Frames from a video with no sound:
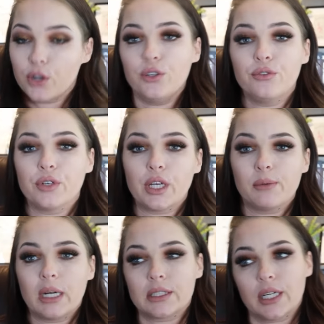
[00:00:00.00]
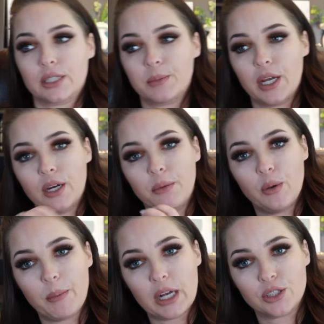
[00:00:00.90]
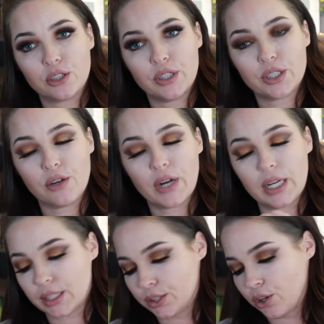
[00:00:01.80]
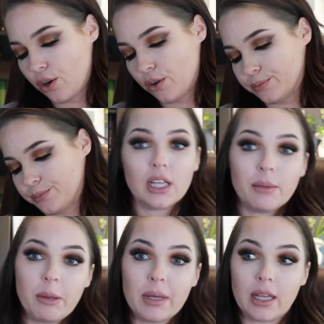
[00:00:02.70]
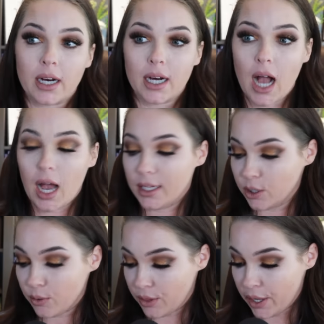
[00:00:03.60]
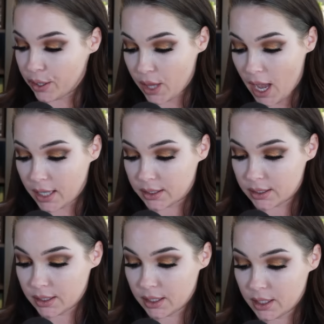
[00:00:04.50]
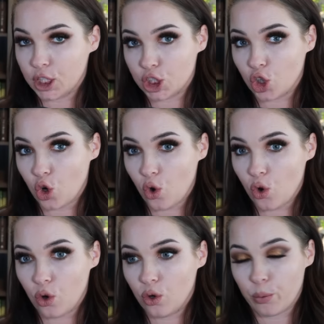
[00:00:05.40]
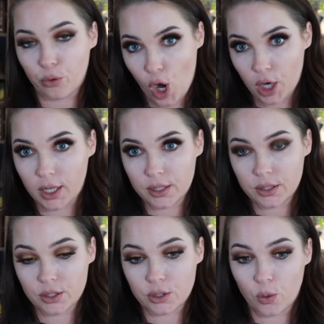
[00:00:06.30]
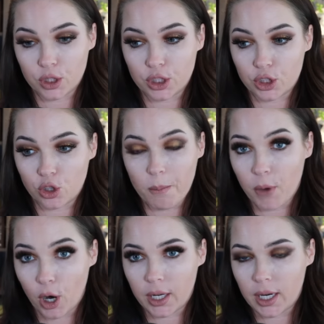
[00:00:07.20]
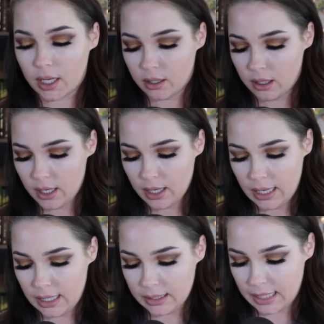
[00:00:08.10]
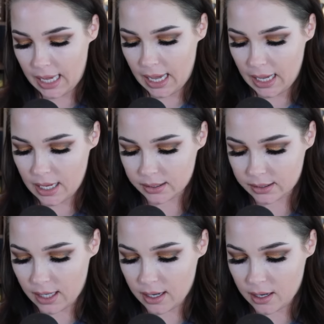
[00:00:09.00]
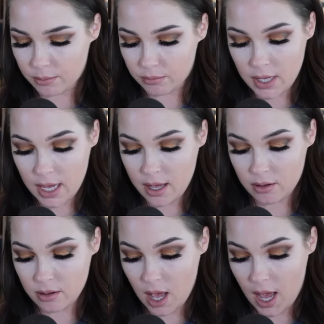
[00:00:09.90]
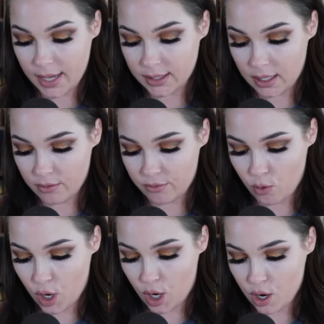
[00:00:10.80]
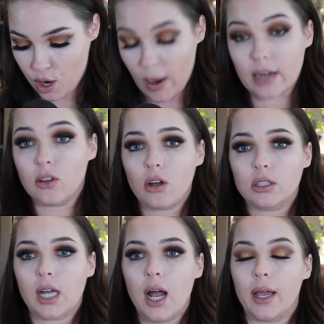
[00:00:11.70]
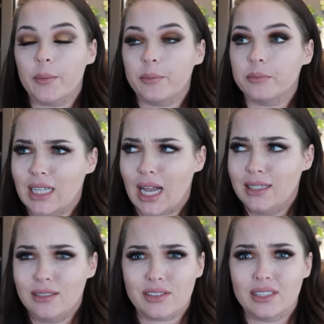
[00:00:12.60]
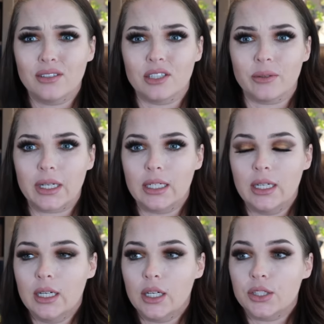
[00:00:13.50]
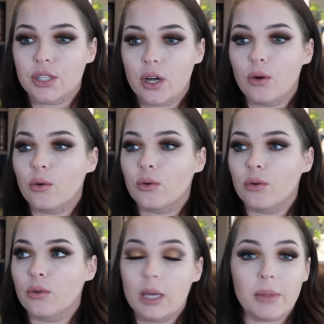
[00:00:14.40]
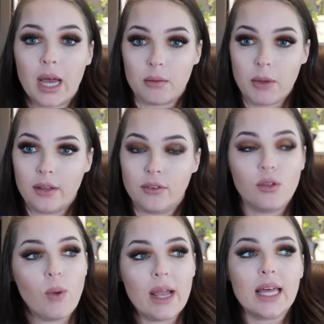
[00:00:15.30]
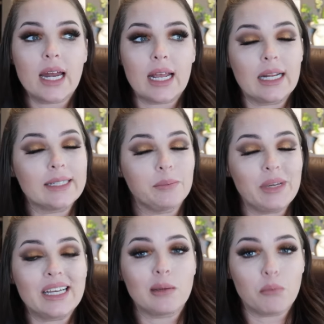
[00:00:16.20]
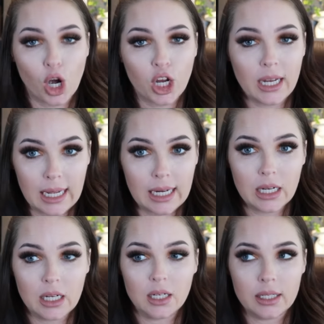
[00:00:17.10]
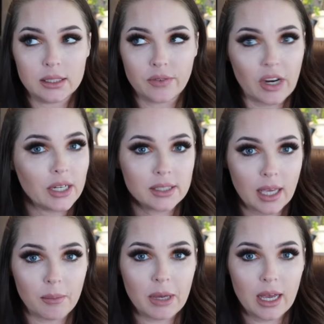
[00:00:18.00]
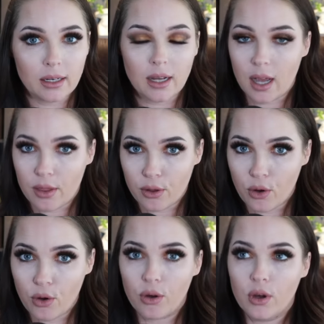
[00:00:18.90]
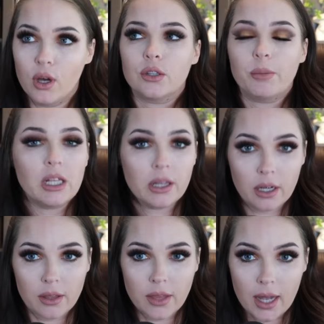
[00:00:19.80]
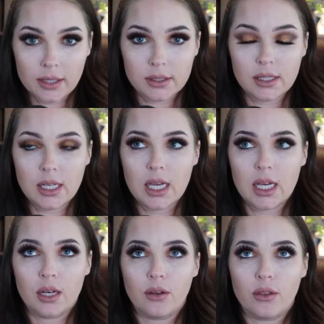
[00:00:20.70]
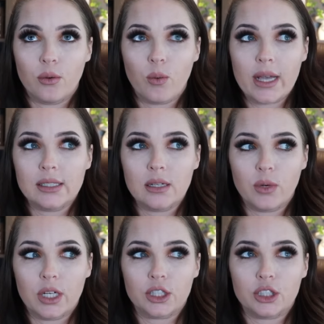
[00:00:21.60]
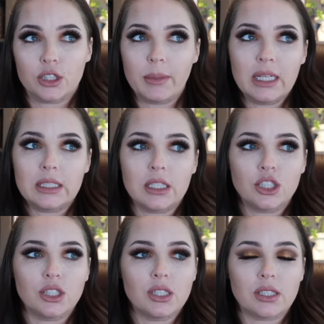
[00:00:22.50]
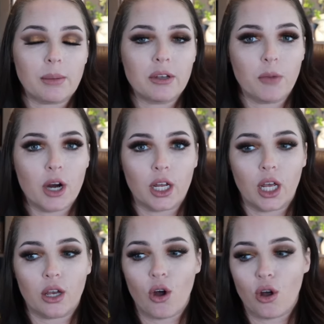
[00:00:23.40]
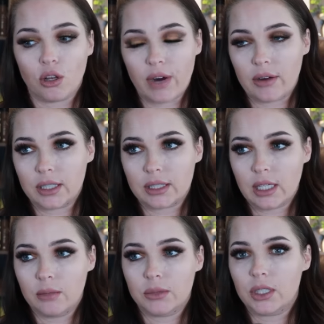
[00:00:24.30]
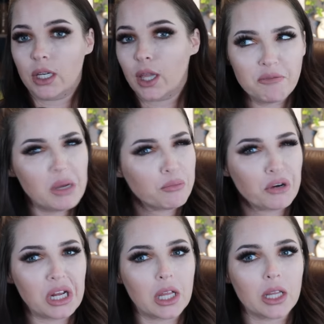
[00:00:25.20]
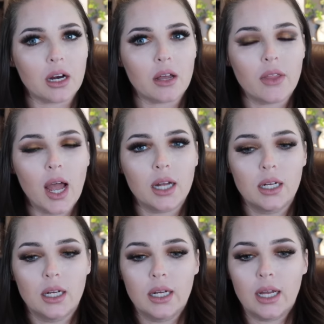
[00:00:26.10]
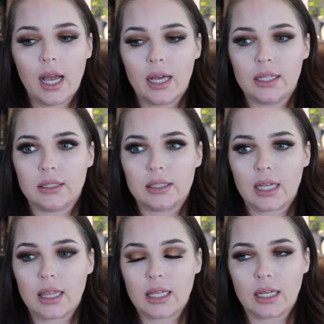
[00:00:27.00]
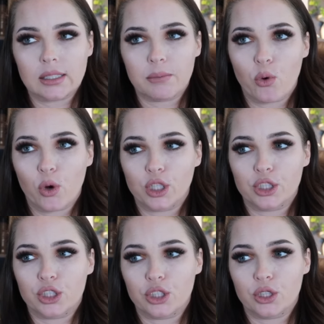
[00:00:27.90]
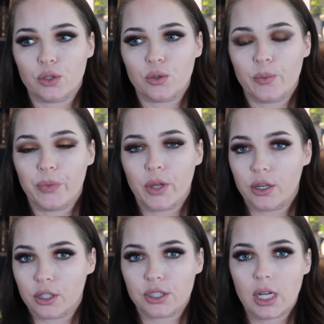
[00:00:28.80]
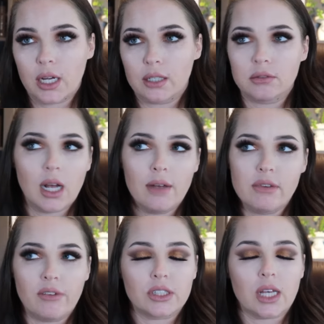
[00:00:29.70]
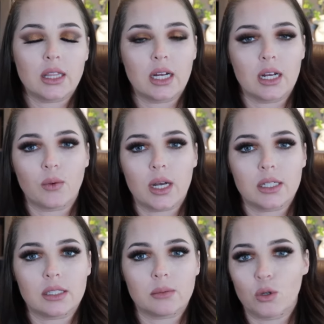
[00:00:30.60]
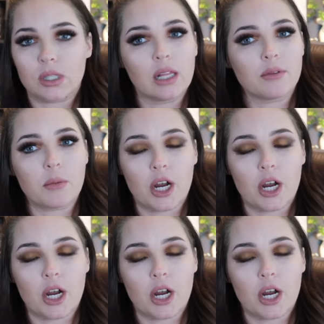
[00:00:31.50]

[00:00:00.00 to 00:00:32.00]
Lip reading: Are you really about to explain to me what master resale rights is, girl? So let me be clear. I don't think that digital products or digital marketing is a scam. Hell, I did it for quite a long time, kind of still do it. So keep that in mind. The way that it is being marketed is very scammy and unethical. So be clear on that. The ways in which, I mean, it's just deceptive marketing all around, it seems. I've been pretty clear on that. And I think that's important to understand. I've never said that it was multi-level